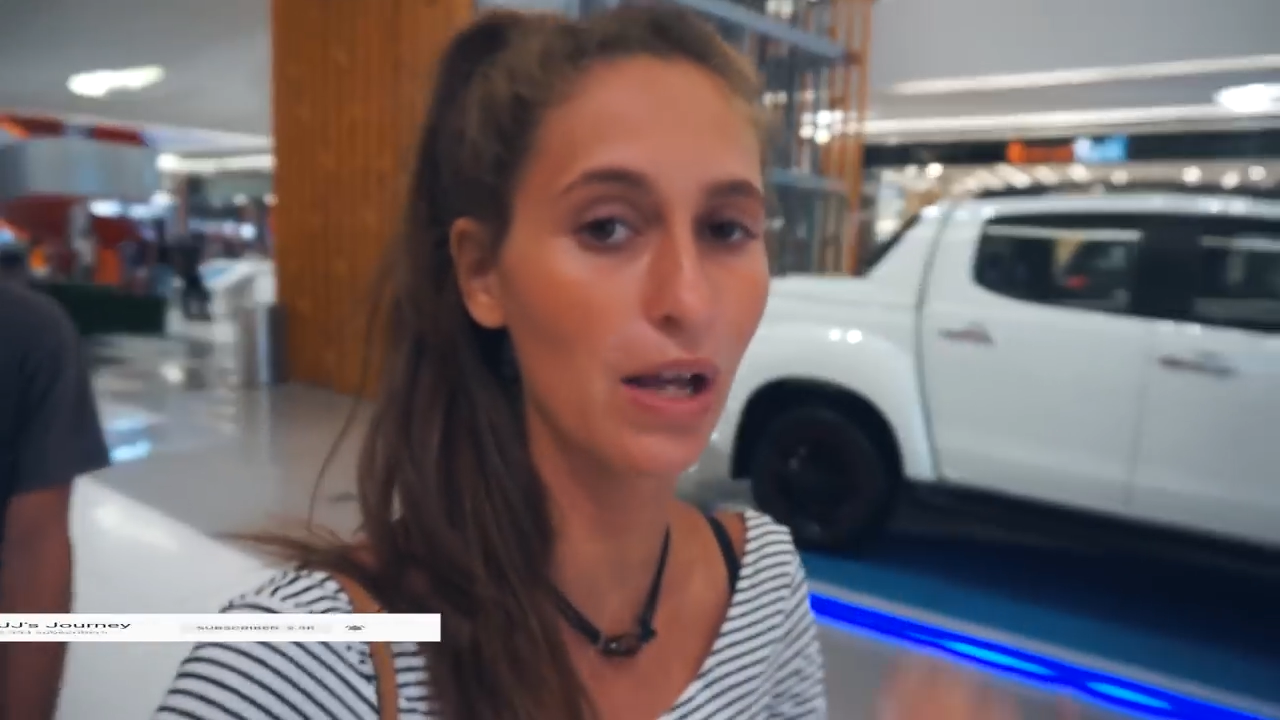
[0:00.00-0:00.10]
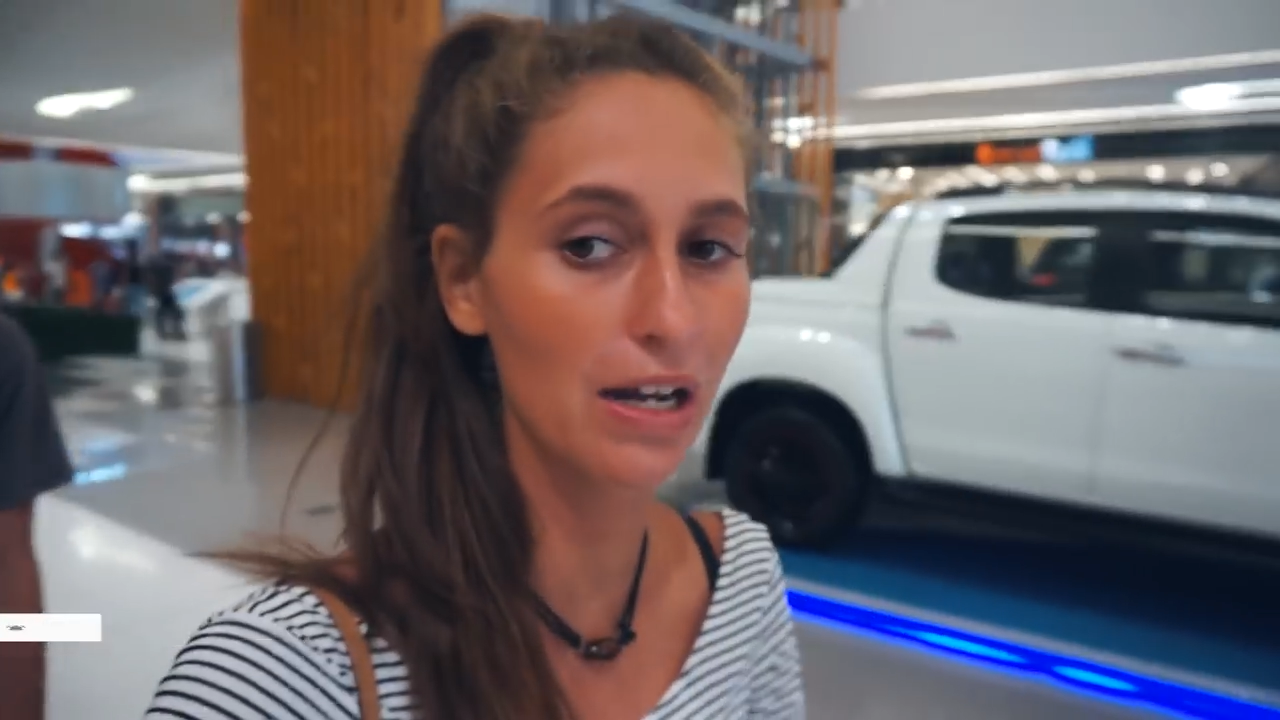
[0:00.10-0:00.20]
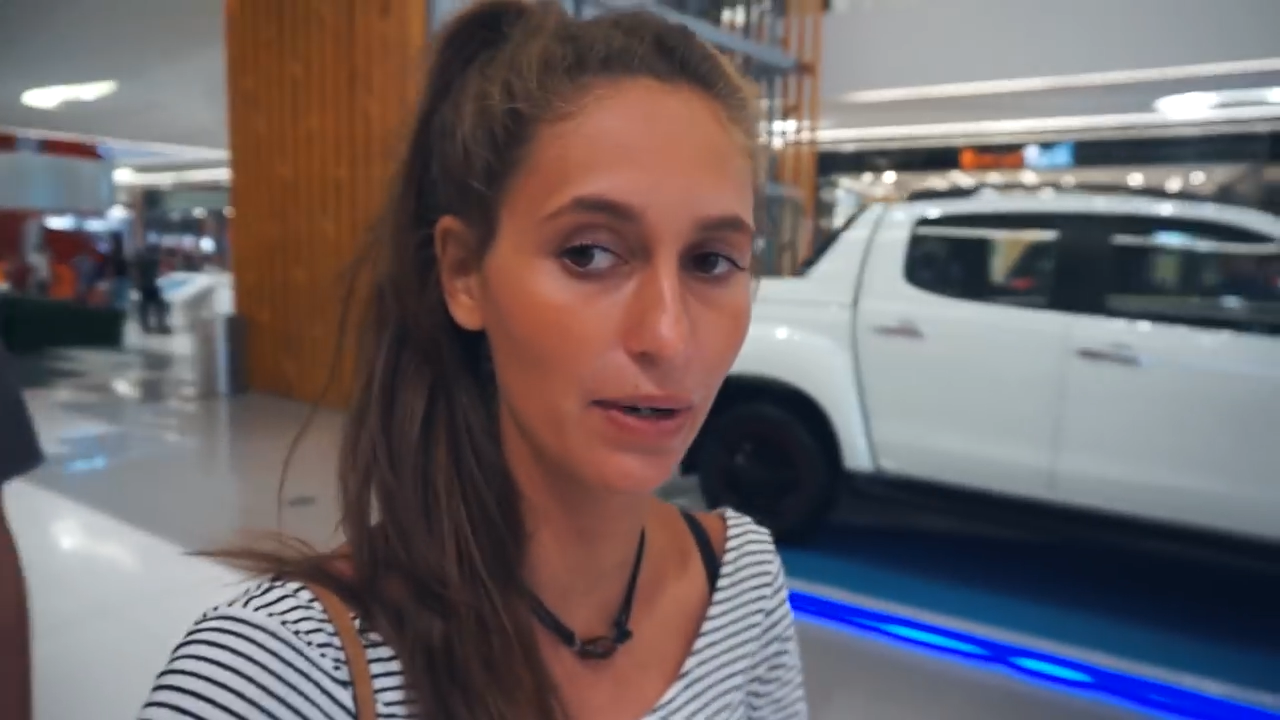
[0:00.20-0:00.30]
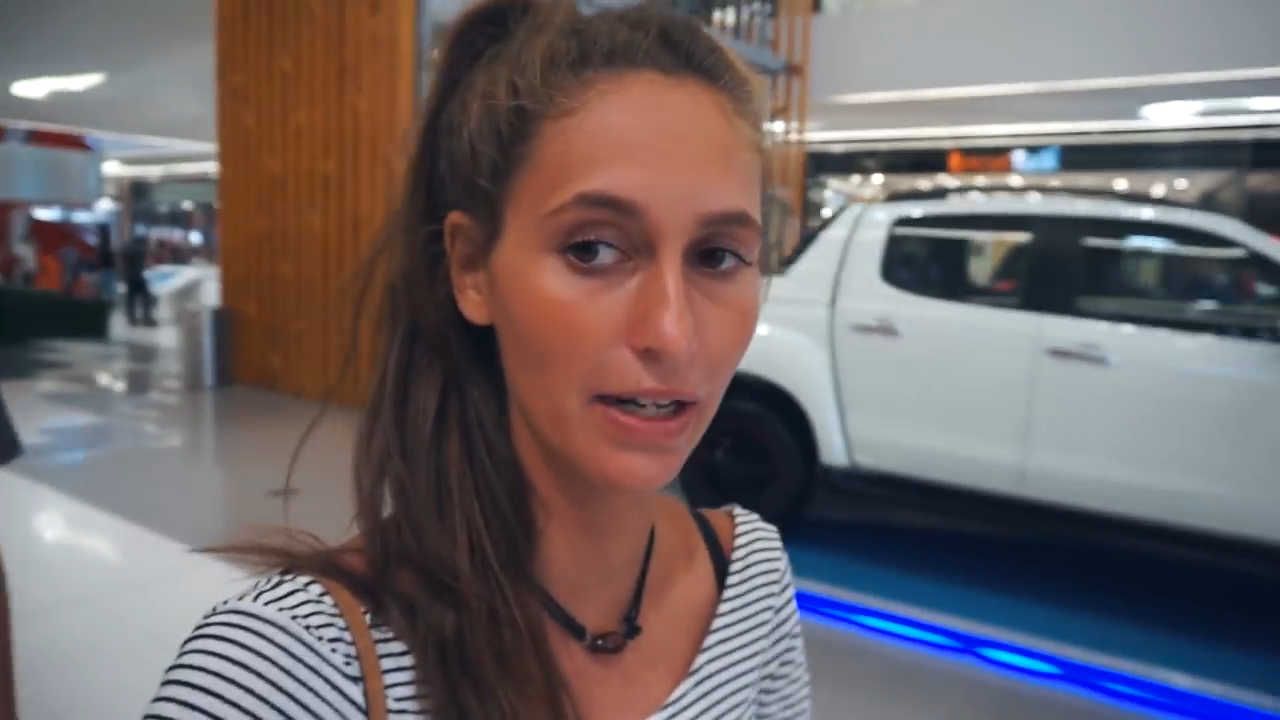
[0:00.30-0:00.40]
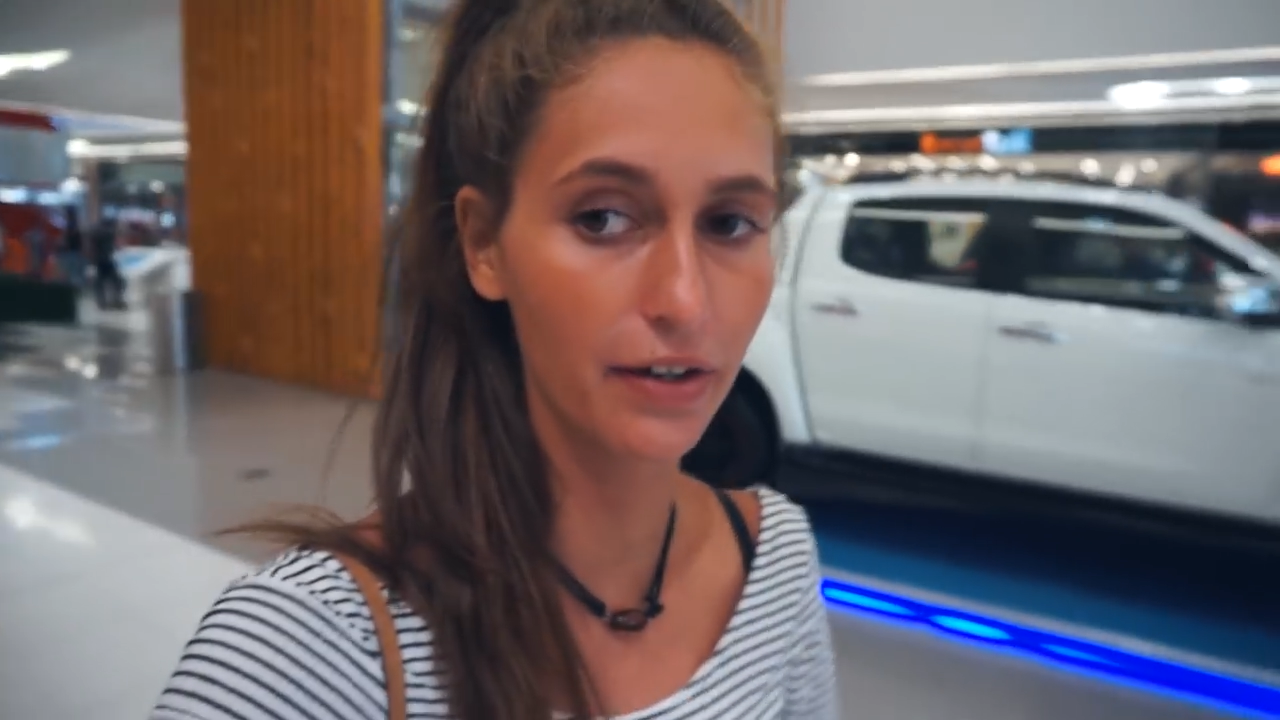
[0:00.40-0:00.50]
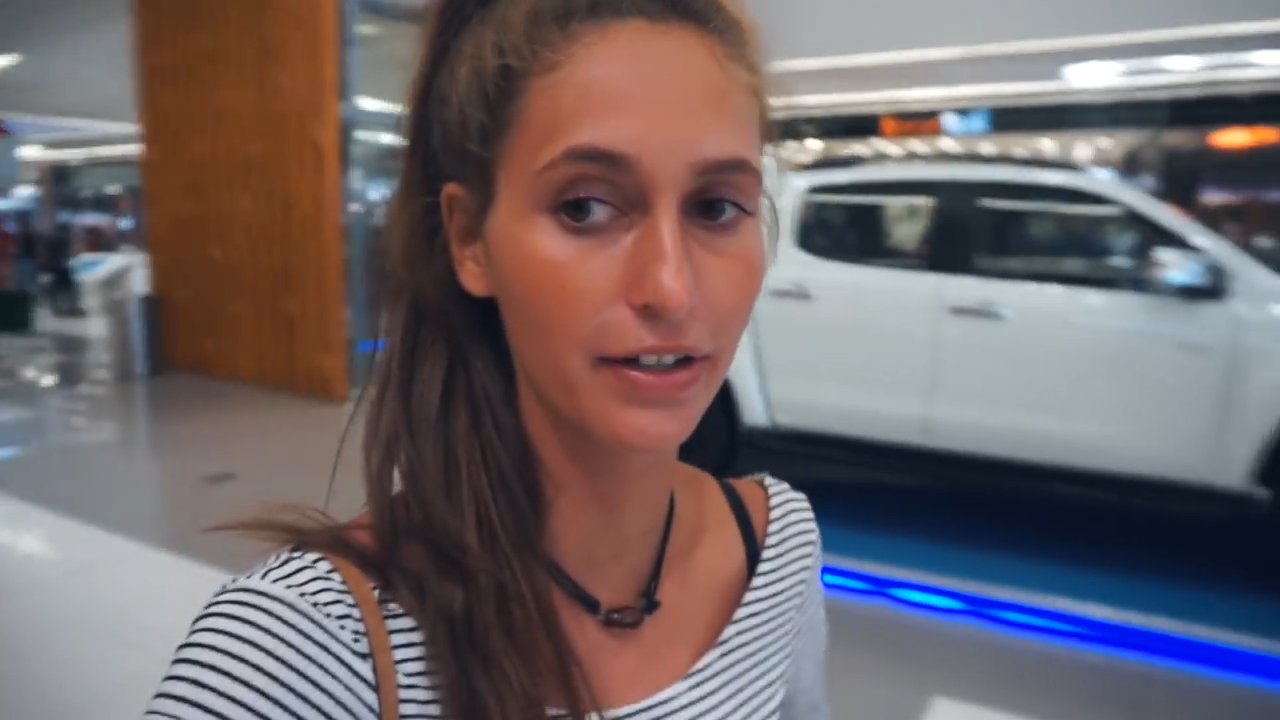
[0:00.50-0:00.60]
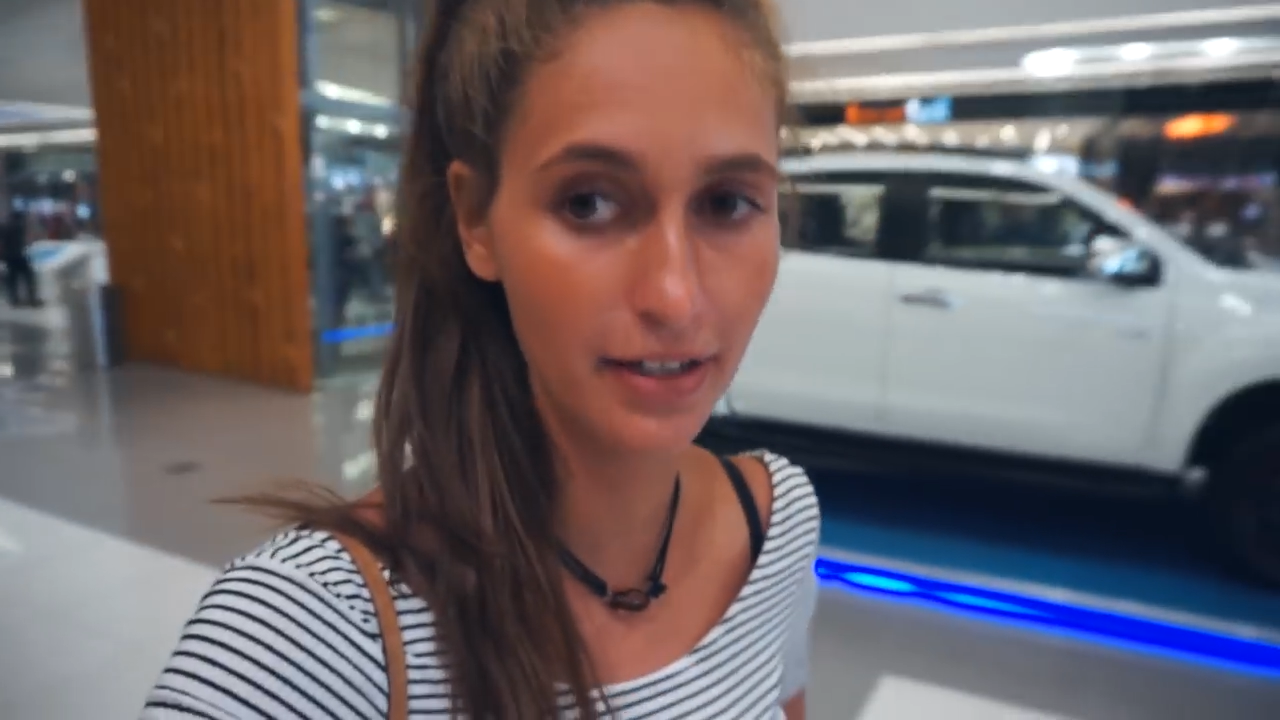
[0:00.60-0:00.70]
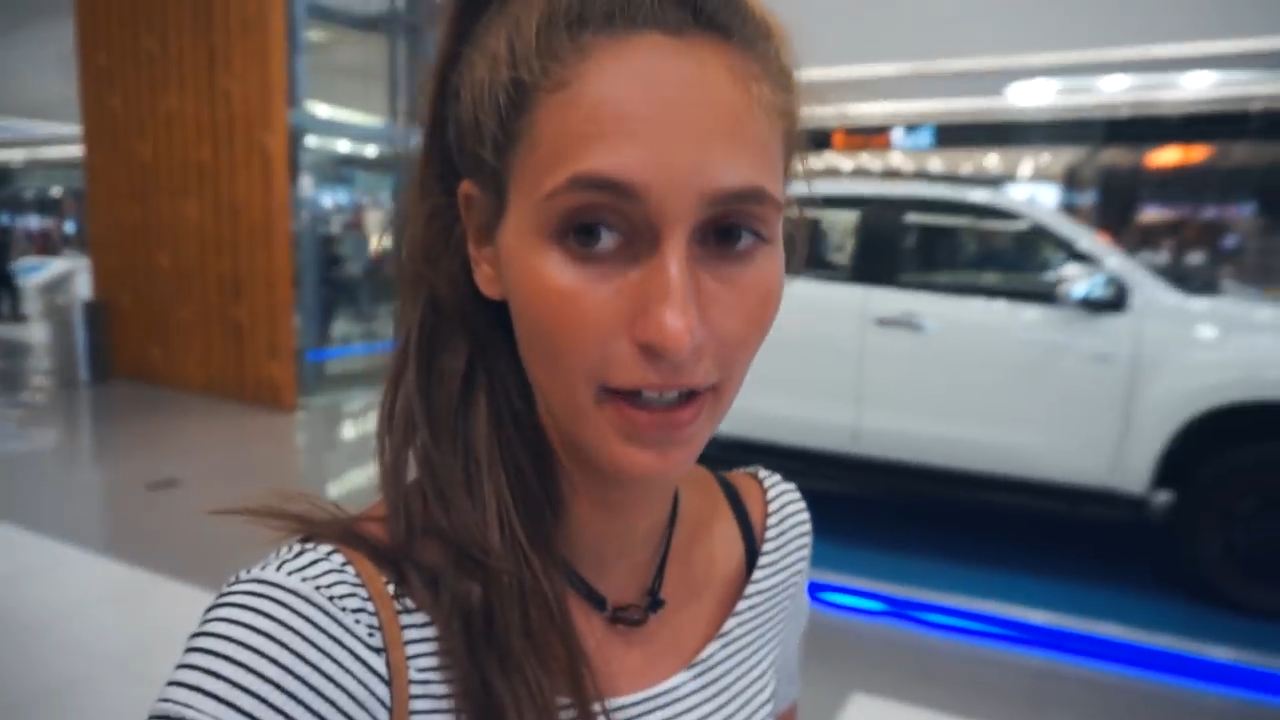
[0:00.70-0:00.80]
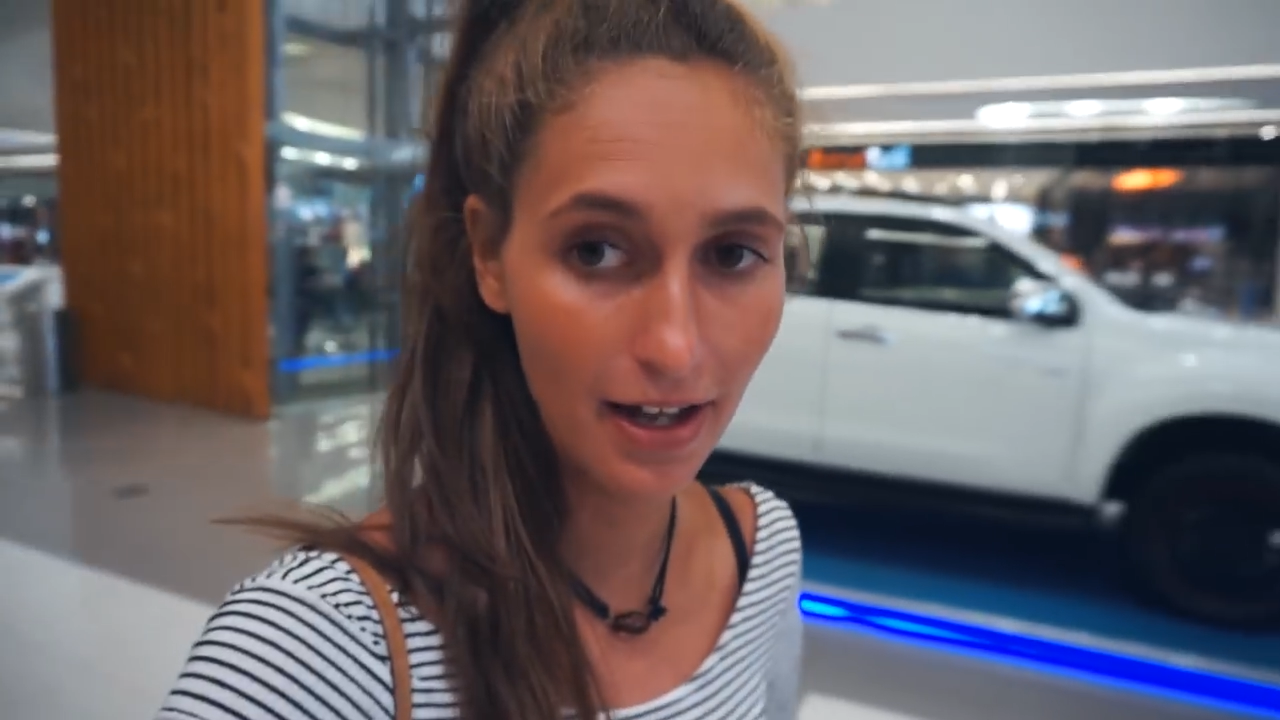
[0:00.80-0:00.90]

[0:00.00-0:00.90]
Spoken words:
really, really good.